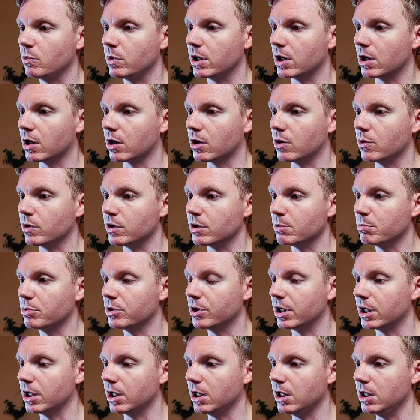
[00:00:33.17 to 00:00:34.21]
We are going to
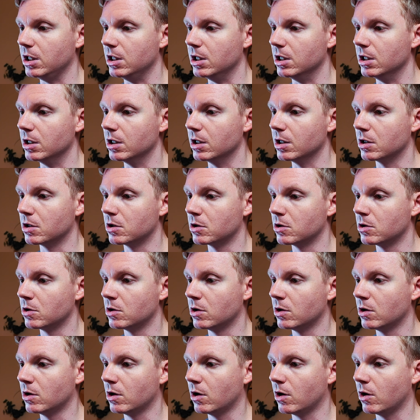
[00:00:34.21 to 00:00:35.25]
put it in
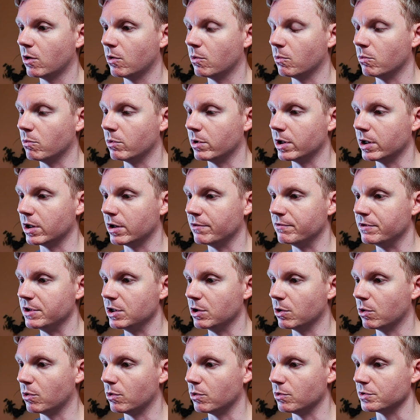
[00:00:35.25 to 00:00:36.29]
one of the
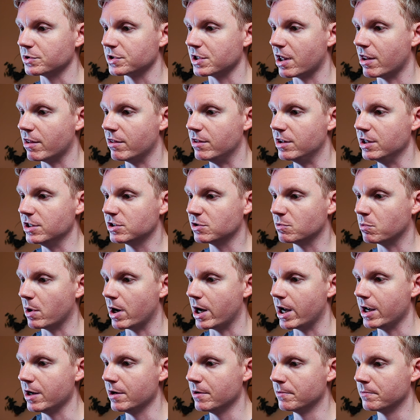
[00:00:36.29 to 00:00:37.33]
holes this
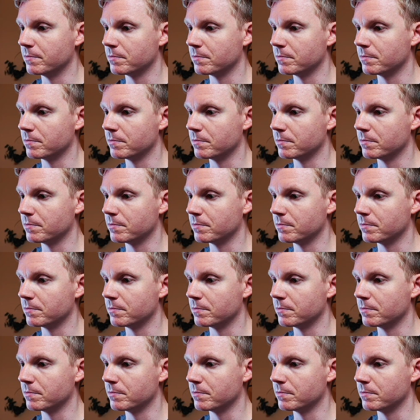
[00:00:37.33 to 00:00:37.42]
way.